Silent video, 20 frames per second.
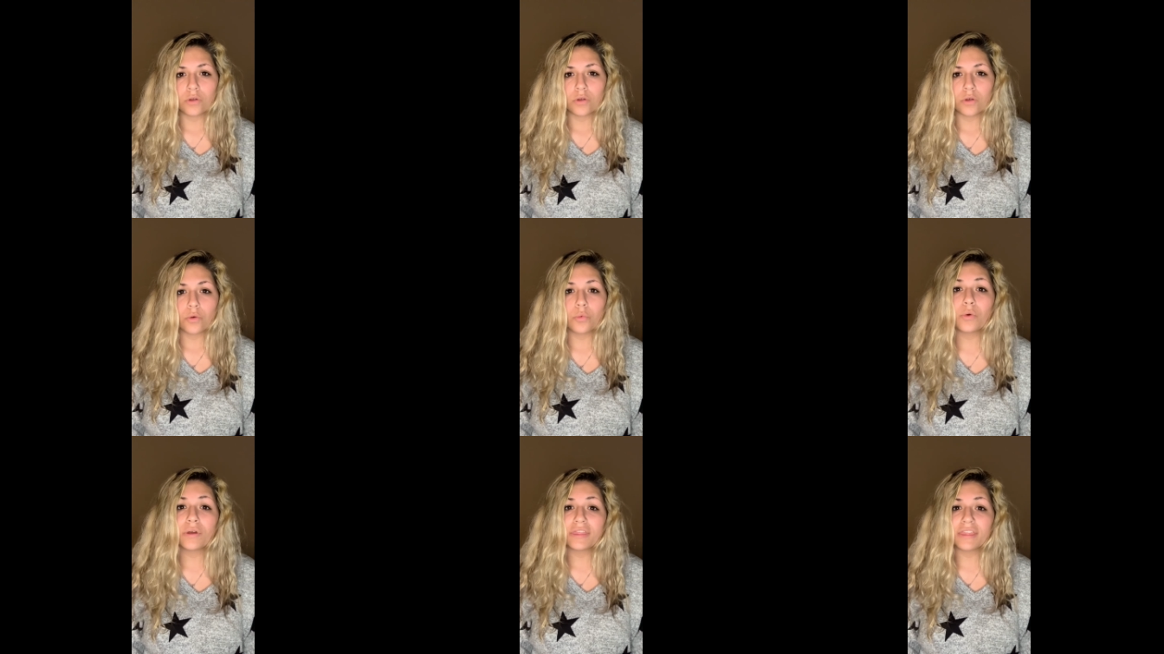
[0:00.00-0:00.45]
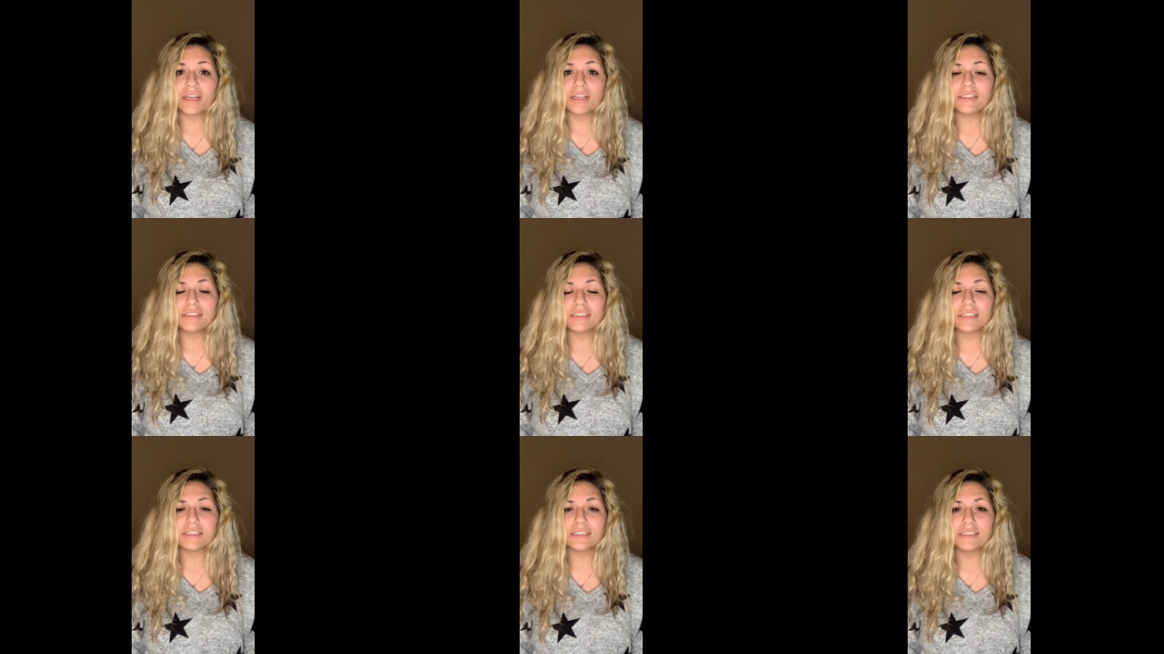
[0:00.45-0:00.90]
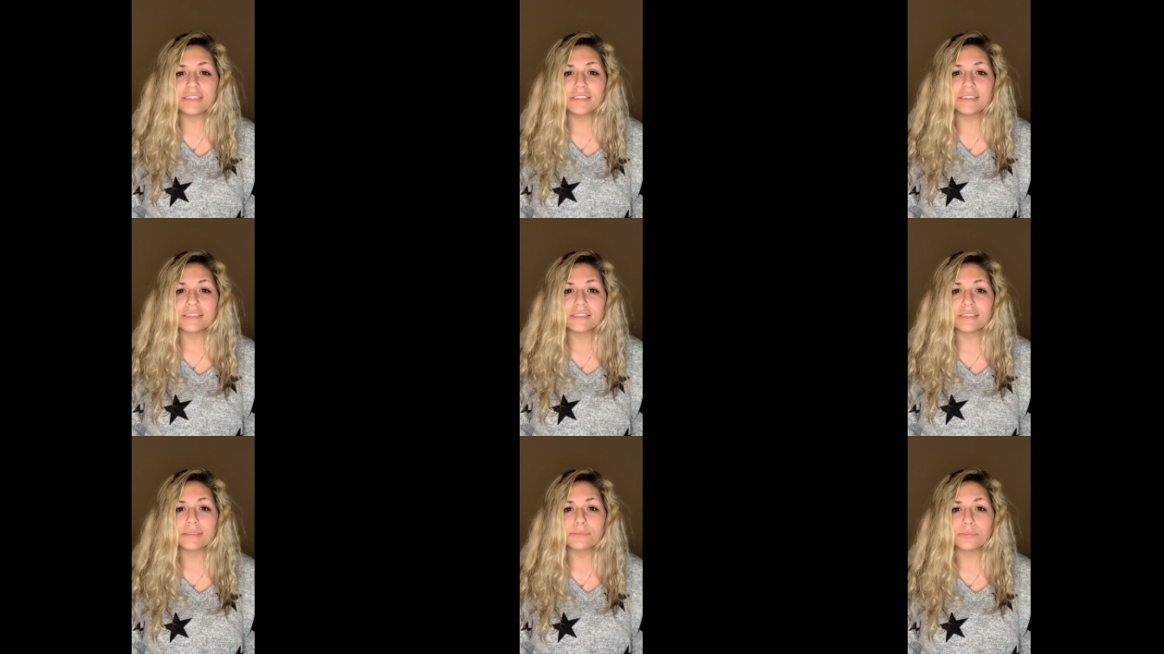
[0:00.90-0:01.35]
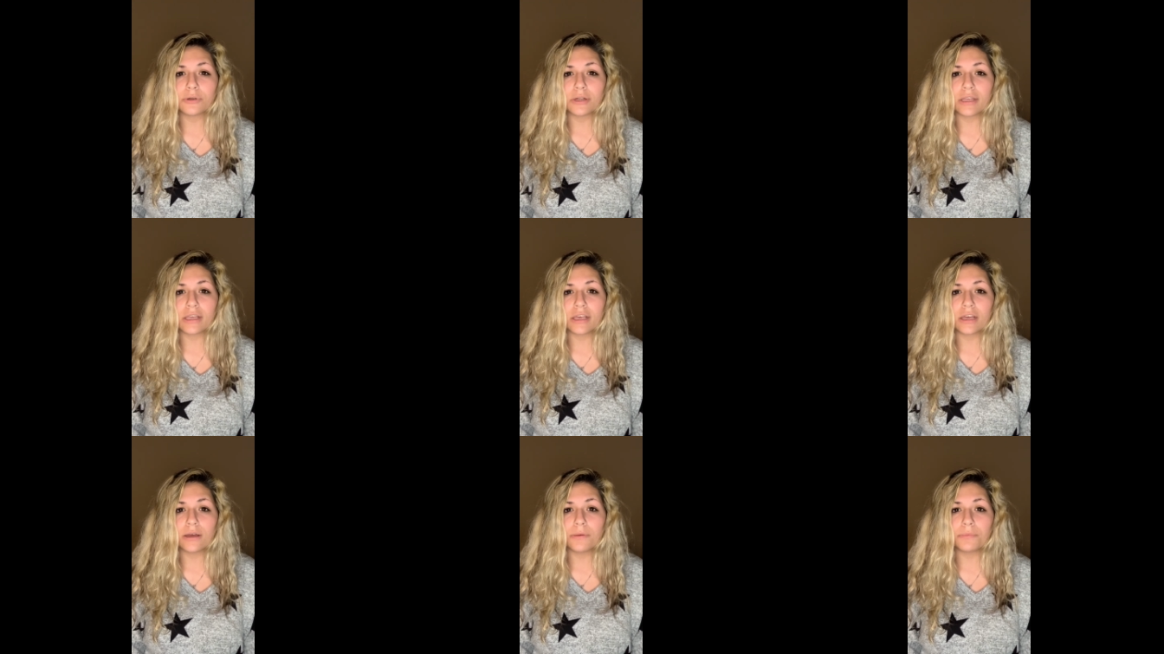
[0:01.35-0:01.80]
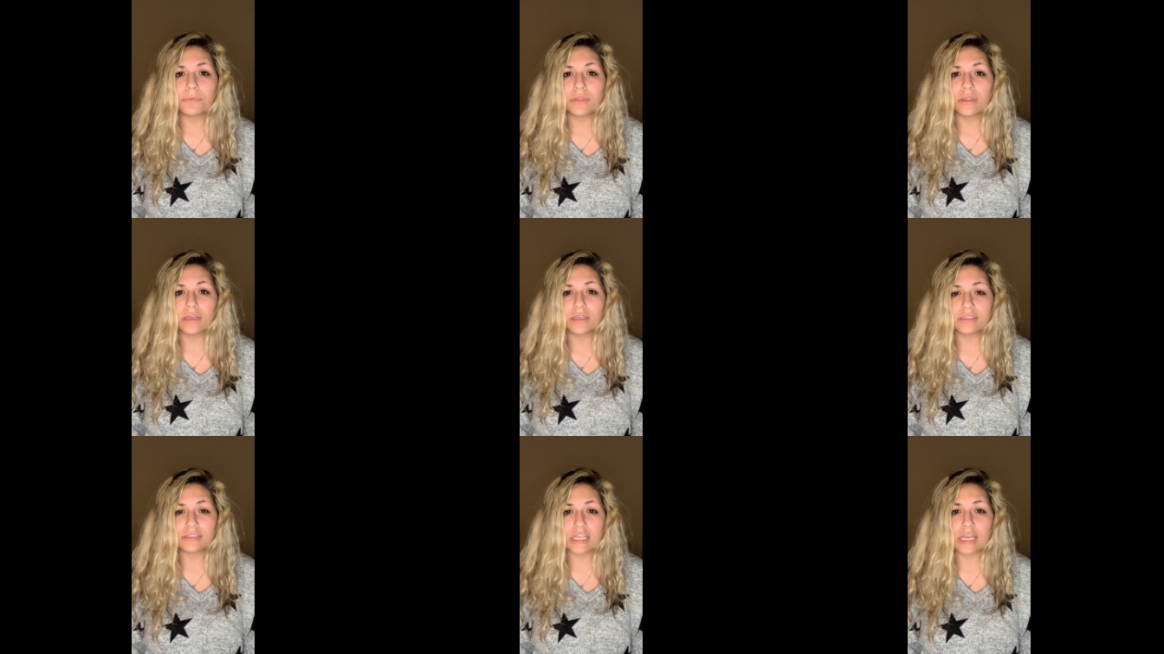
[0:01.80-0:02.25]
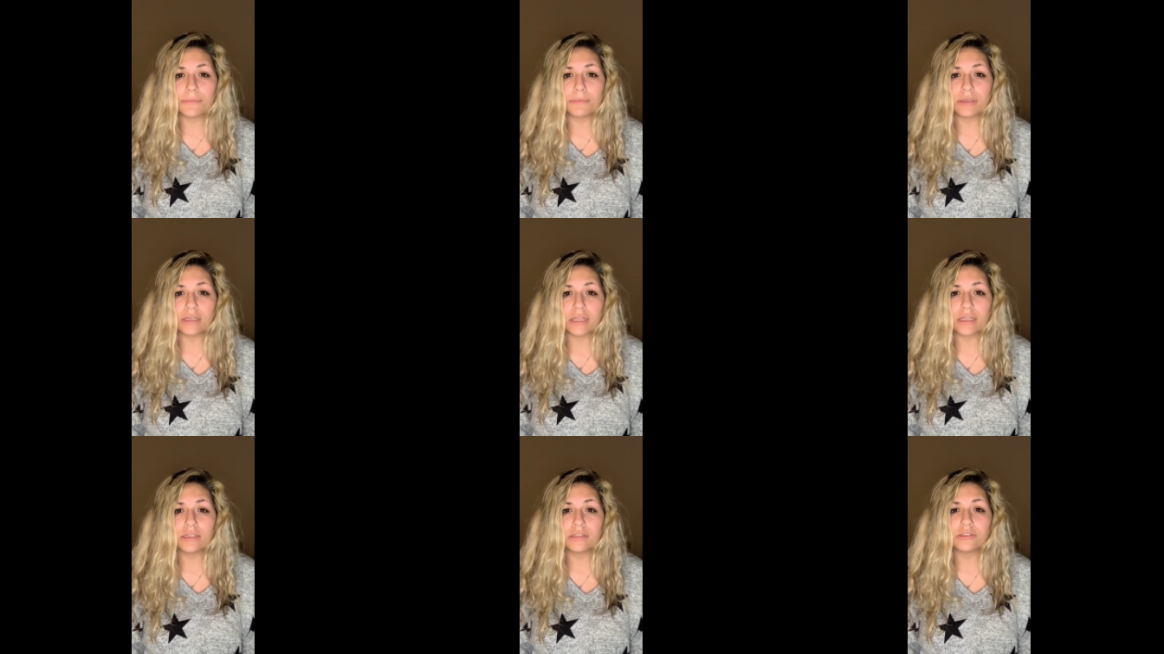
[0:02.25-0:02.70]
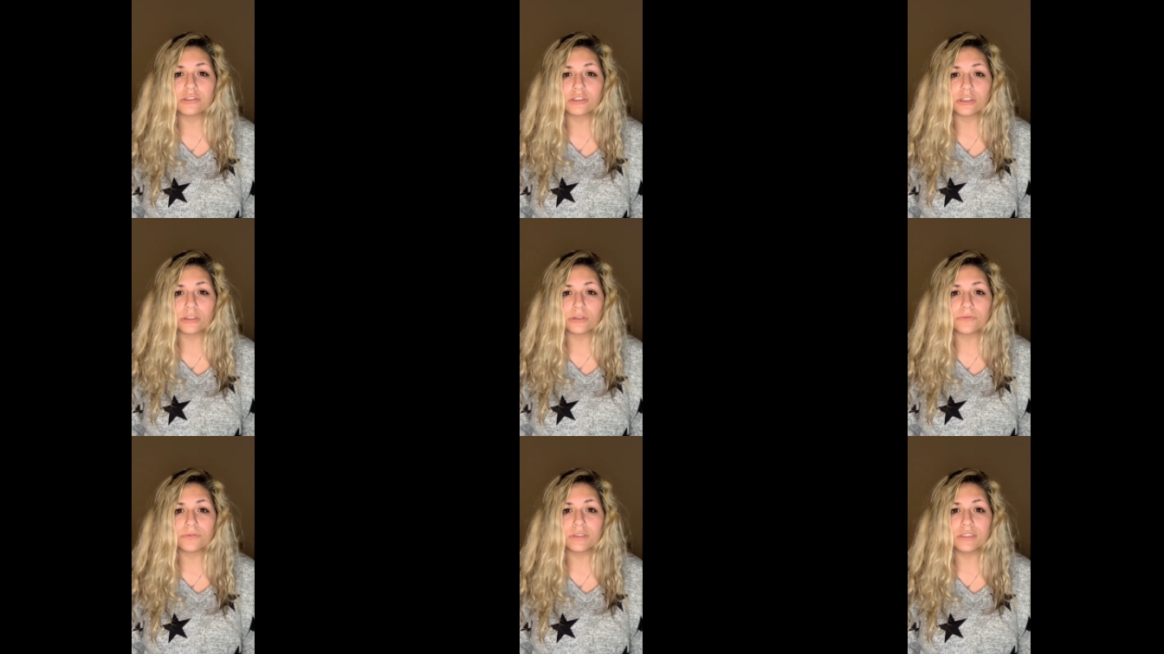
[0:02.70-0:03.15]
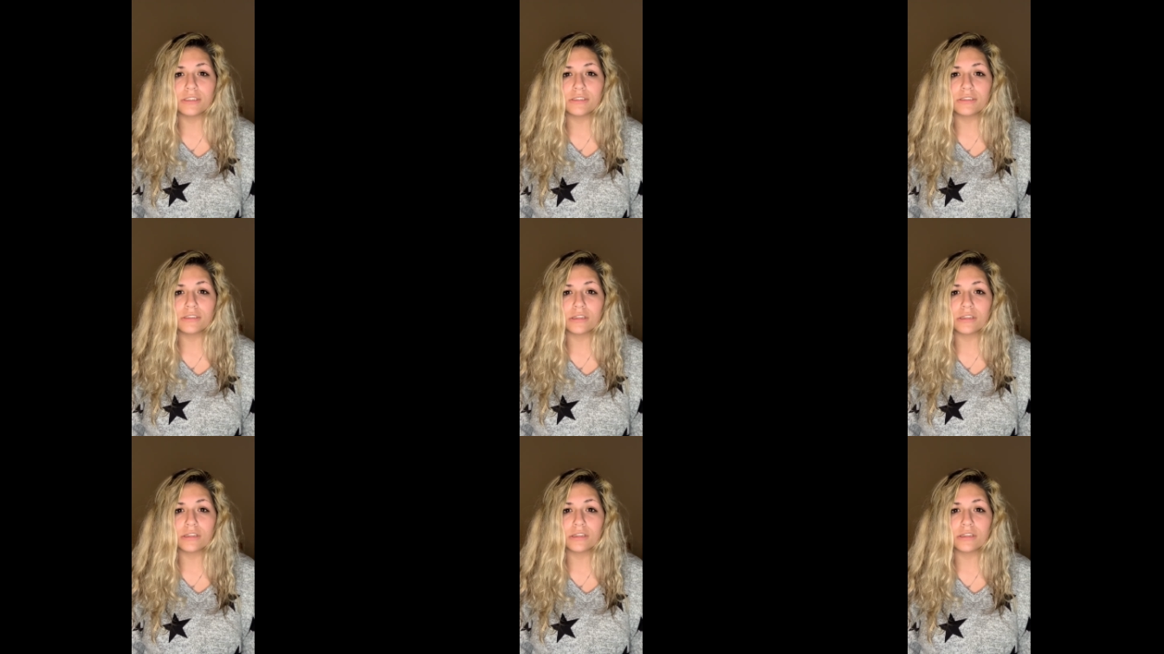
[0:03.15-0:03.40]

What that does is break up the contaminated surface